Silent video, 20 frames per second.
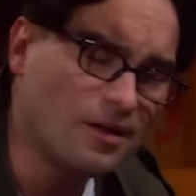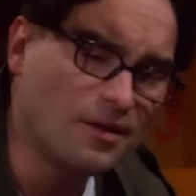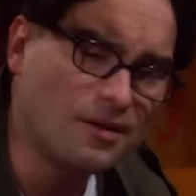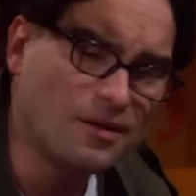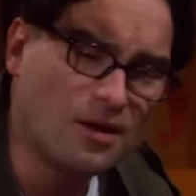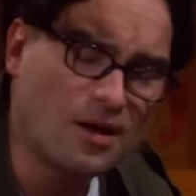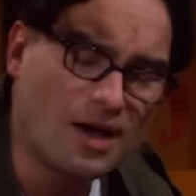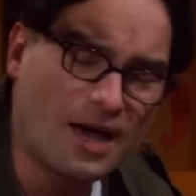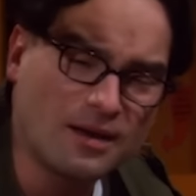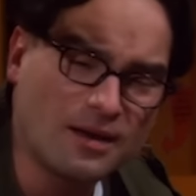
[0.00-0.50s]

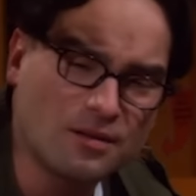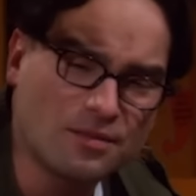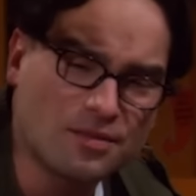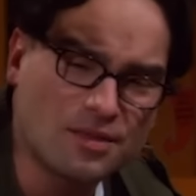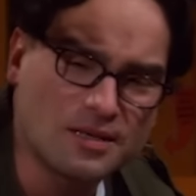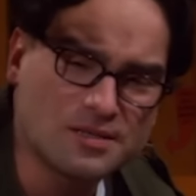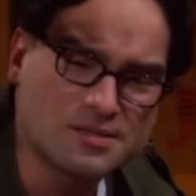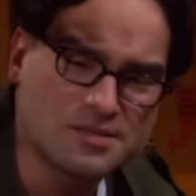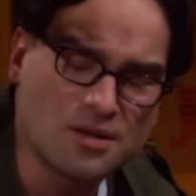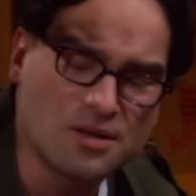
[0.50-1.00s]
No, I don't
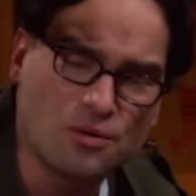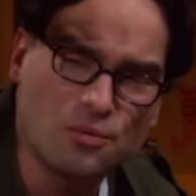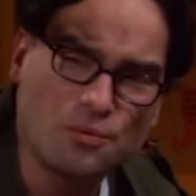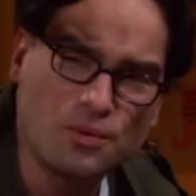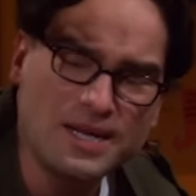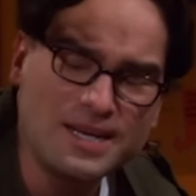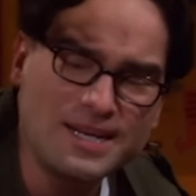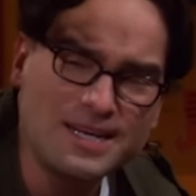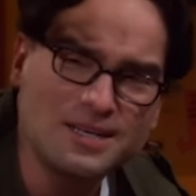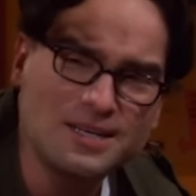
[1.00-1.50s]
think so. We
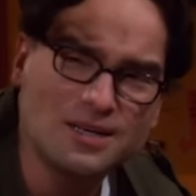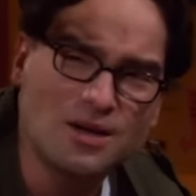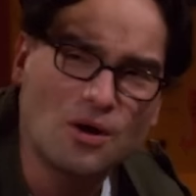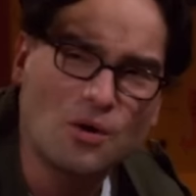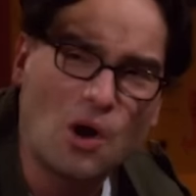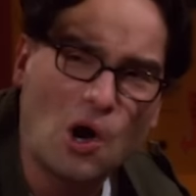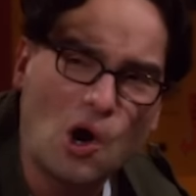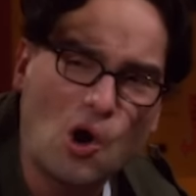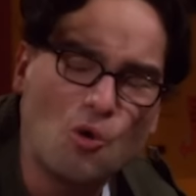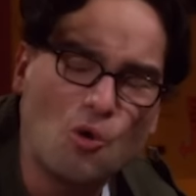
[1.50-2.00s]
need to go
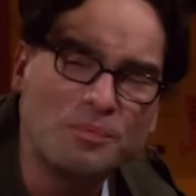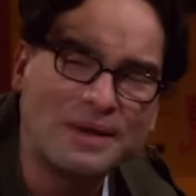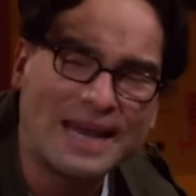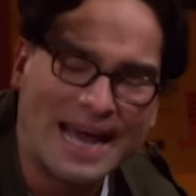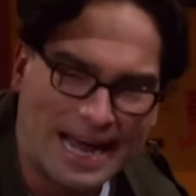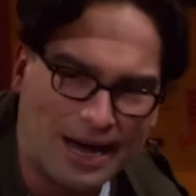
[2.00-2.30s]
home